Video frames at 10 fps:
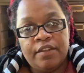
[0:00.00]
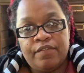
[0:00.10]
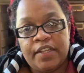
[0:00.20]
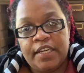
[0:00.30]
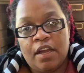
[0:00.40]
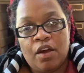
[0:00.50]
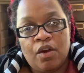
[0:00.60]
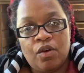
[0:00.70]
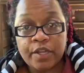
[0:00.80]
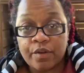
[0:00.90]

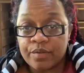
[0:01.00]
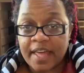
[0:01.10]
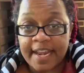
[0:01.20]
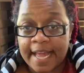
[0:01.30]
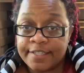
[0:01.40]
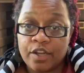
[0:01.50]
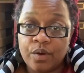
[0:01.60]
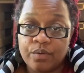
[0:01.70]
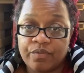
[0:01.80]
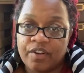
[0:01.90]
video so that I
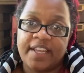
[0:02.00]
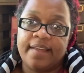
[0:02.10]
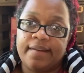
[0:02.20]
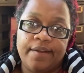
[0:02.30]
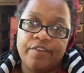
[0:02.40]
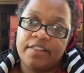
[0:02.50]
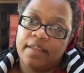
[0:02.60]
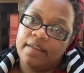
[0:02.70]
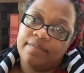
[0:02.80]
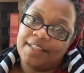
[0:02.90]
don't forget
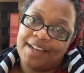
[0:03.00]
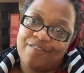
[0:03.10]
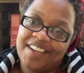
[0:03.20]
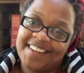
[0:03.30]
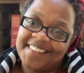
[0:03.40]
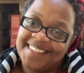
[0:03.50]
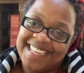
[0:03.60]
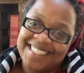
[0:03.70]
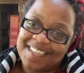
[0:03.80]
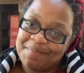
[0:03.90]
everything that I've read in the
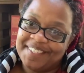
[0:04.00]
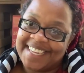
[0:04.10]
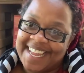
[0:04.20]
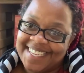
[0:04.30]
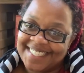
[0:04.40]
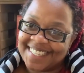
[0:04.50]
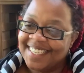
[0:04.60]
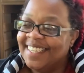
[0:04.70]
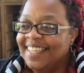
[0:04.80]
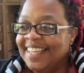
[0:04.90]
last couple days.
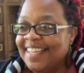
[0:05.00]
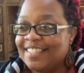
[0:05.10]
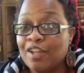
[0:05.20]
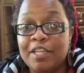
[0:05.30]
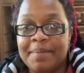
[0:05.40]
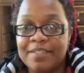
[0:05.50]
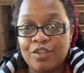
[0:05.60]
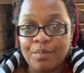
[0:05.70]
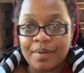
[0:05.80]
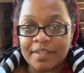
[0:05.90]
It's only been
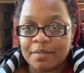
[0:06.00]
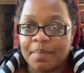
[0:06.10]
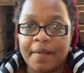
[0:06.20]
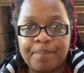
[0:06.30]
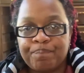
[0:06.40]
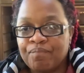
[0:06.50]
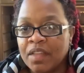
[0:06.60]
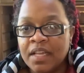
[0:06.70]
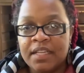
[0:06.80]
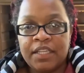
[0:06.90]
two books, but
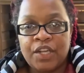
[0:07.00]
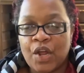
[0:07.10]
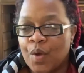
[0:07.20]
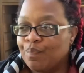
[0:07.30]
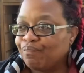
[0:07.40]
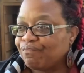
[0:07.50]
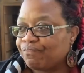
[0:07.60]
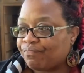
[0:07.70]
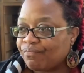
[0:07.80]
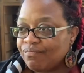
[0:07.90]
you know,
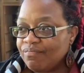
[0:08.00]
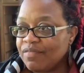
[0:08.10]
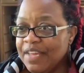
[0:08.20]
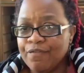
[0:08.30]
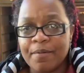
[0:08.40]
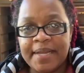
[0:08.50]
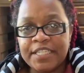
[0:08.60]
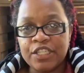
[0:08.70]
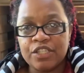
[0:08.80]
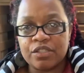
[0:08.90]

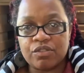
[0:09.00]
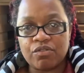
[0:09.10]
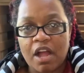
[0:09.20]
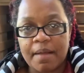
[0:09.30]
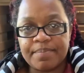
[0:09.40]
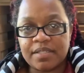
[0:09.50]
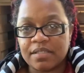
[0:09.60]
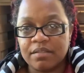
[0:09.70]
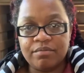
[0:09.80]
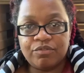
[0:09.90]
information just
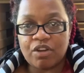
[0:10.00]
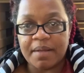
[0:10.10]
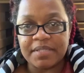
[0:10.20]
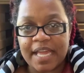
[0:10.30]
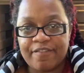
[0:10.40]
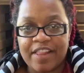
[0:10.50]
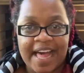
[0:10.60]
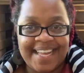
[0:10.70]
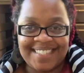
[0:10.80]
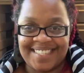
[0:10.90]
drops, drops like
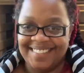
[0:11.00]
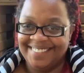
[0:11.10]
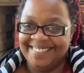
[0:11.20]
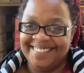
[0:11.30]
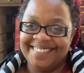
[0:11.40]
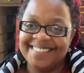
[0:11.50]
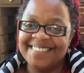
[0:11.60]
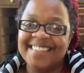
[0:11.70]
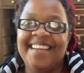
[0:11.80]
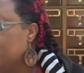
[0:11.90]
flies. The
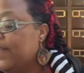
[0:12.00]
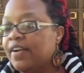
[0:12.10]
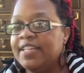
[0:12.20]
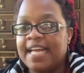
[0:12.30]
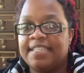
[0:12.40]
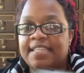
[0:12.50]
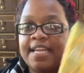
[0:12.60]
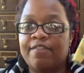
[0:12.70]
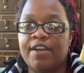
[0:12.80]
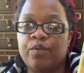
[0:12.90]
very last
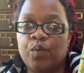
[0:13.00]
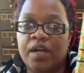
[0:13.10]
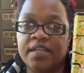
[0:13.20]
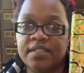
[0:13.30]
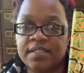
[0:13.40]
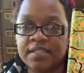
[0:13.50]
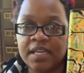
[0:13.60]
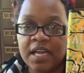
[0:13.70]
thing I read was